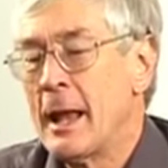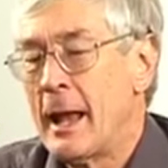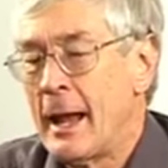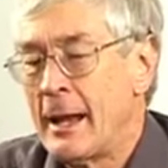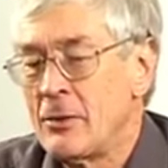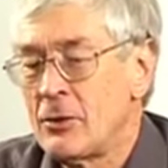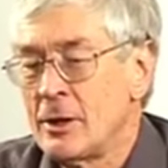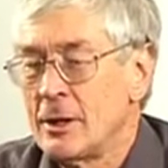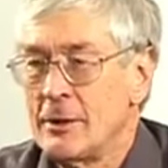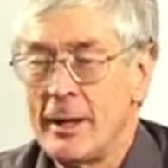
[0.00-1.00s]
And
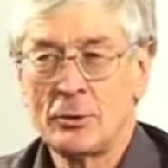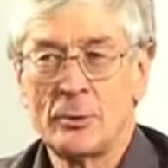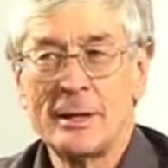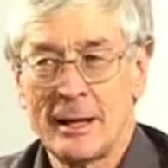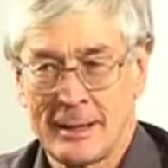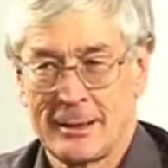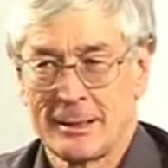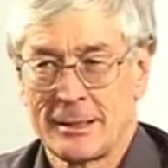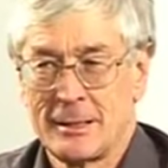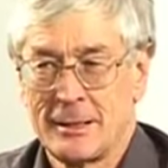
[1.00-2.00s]
that's
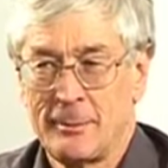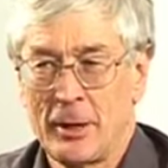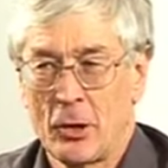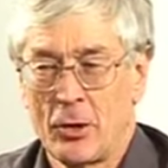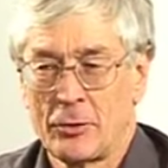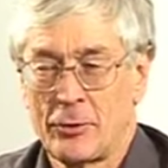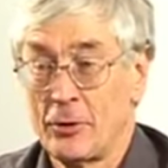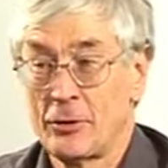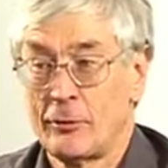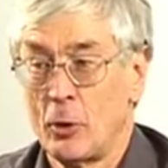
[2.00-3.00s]
ridiculous because,
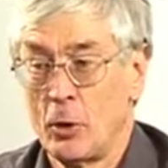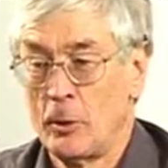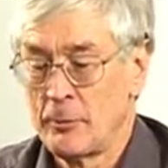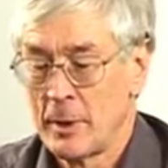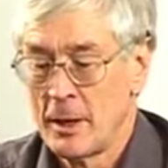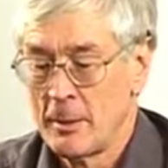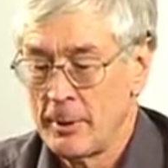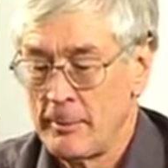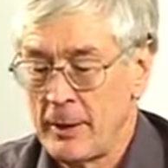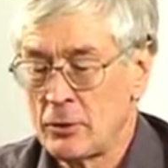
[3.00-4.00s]
first of all,
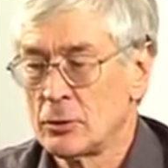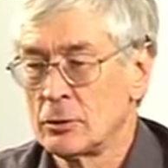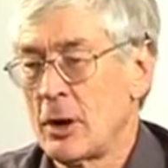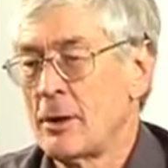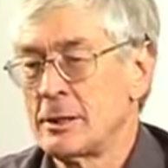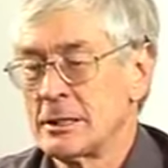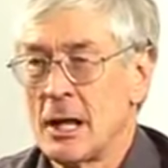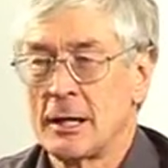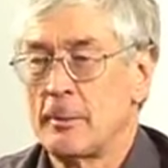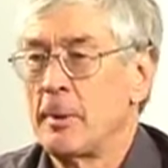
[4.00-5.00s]
perpetual growth is
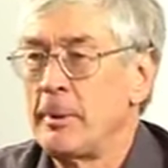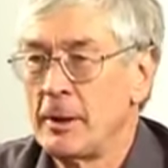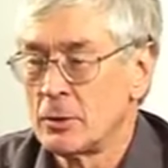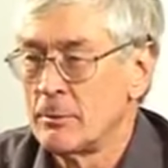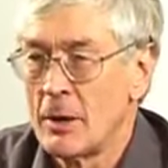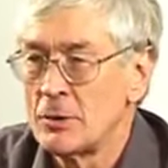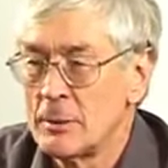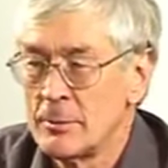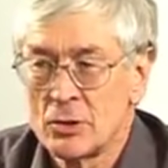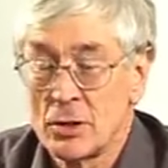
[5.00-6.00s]
like a perpetual
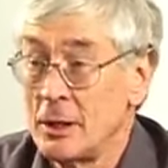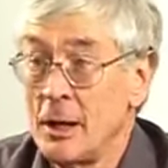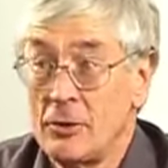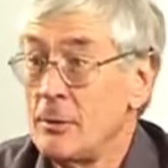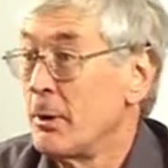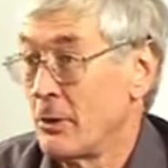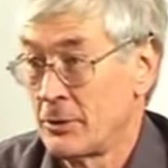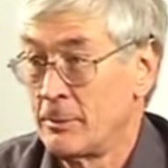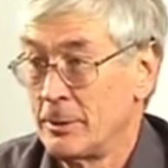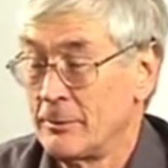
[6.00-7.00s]
motion machine. It's
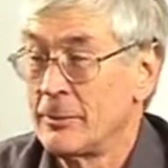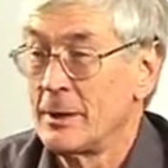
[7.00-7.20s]
impossible.